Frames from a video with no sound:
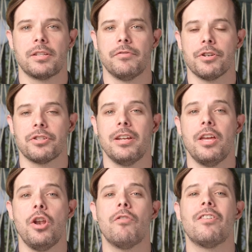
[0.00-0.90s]
conversion
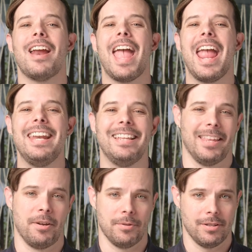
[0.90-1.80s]
in over 80
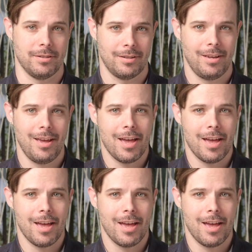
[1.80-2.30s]
languages.